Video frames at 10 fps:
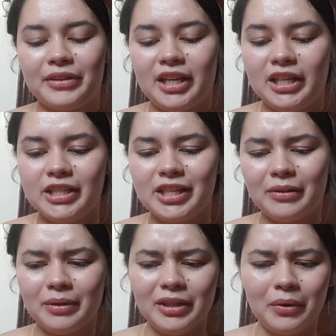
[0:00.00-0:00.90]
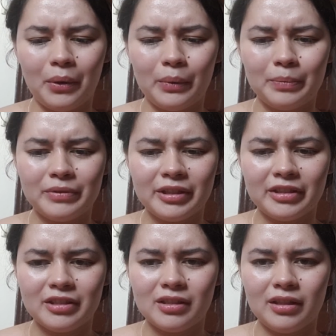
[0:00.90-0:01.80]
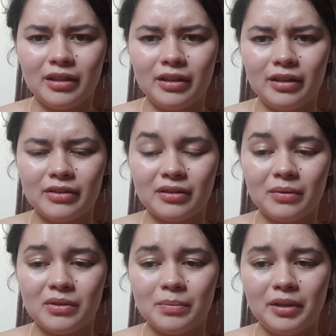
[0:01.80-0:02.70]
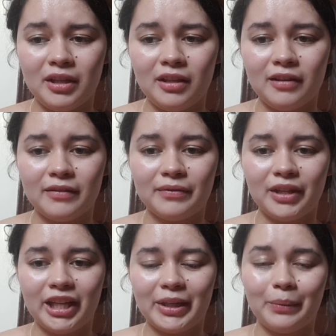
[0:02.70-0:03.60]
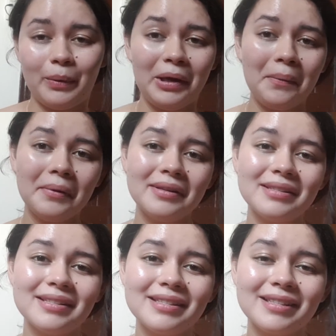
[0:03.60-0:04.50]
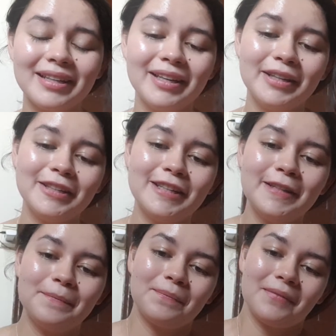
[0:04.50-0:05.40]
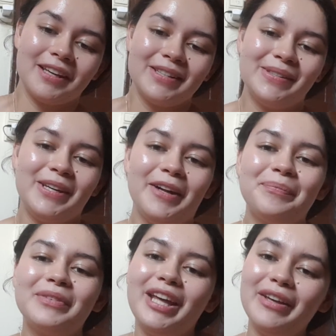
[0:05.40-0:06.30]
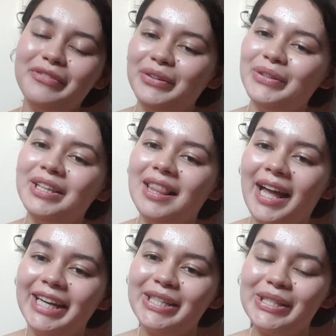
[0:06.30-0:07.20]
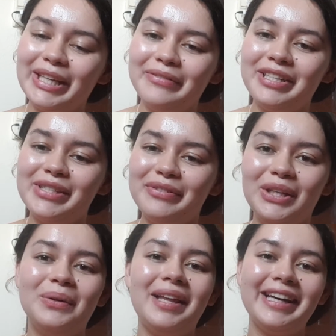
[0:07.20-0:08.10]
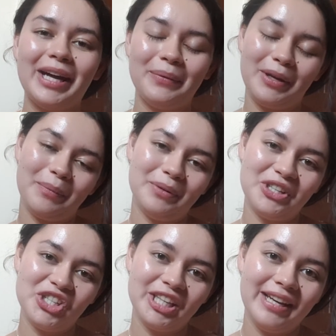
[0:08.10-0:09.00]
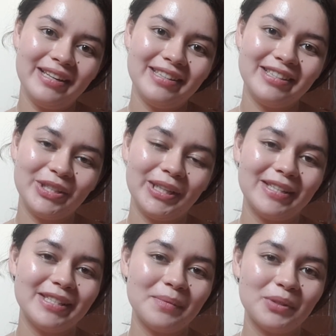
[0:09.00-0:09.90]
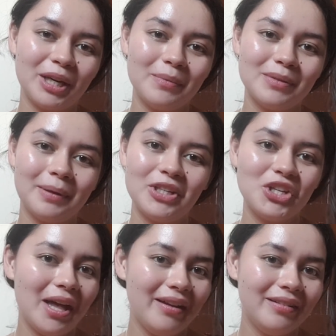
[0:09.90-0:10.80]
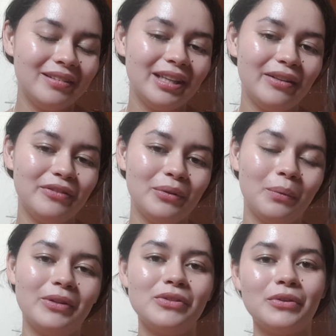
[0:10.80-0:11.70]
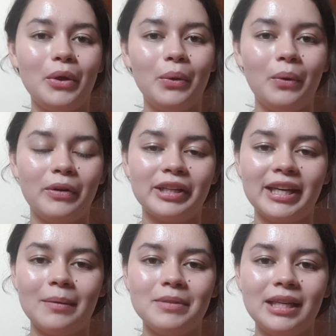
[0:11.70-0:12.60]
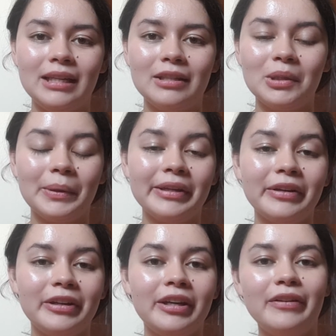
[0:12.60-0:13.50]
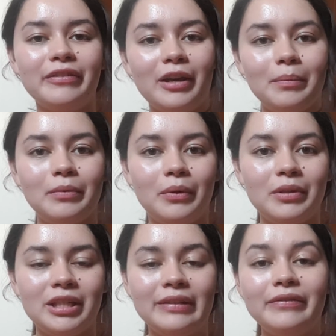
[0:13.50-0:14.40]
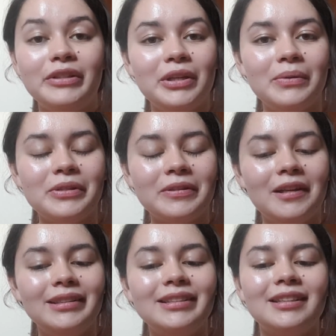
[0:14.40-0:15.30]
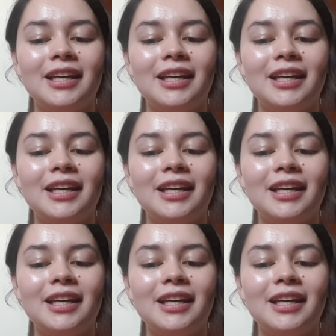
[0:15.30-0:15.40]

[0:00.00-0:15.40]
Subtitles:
and I really hope that it's going to be like a way it was. So yeah, if you'd like to give this video a like, I would appreciate it. You can subscribe to my channel if you want to know or get updated quicker if I upload any videos or not.